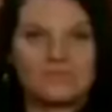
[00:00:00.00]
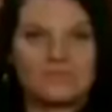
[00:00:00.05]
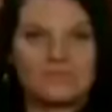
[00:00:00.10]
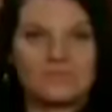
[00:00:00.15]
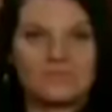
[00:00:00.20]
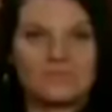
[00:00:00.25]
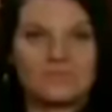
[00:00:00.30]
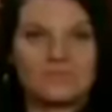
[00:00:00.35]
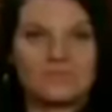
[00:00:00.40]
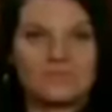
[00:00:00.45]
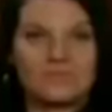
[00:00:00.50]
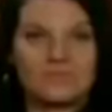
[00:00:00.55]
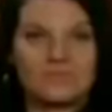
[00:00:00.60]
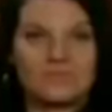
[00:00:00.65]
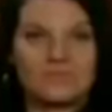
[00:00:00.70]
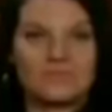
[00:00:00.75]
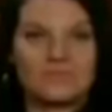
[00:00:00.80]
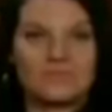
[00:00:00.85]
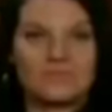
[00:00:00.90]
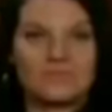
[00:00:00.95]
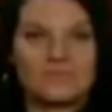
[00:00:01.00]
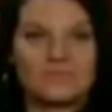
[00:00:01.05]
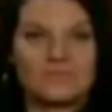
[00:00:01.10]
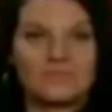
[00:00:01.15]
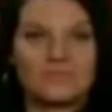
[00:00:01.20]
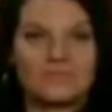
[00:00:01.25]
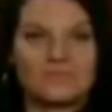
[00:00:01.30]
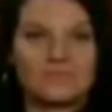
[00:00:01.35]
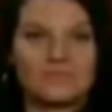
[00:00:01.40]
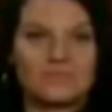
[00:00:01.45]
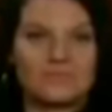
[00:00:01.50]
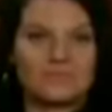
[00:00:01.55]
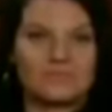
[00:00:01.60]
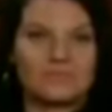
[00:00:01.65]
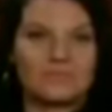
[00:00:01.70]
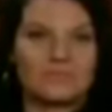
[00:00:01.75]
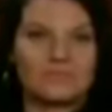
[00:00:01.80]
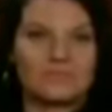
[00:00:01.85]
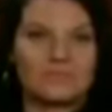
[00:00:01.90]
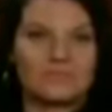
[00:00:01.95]

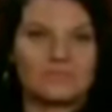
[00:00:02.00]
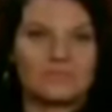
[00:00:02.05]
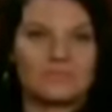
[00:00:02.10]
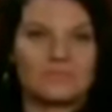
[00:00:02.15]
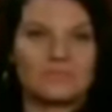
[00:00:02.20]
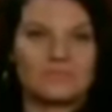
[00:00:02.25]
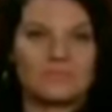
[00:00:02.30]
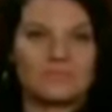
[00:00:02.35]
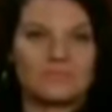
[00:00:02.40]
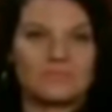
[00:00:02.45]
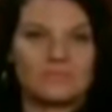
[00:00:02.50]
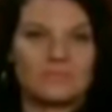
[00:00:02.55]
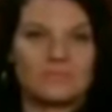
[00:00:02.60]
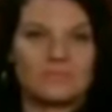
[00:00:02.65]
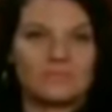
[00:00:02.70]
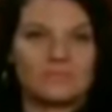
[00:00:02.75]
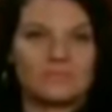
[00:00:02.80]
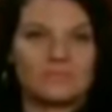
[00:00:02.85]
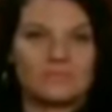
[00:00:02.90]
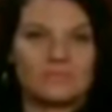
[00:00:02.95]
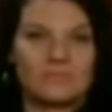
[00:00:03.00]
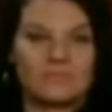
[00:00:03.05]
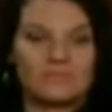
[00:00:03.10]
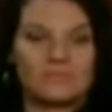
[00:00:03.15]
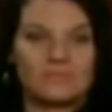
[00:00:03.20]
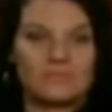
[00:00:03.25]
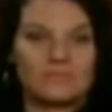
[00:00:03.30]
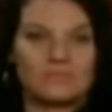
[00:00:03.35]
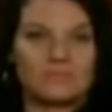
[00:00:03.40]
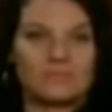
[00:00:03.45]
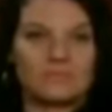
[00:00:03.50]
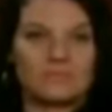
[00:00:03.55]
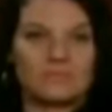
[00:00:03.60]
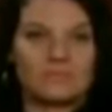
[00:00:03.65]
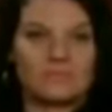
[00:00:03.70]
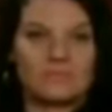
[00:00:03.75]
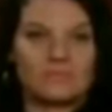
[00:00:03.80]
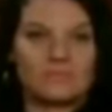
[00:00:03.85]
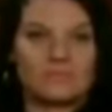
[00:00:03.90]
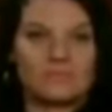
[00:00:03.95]

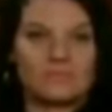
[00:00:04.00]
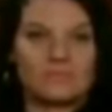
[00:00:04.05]
This person isn't speaking.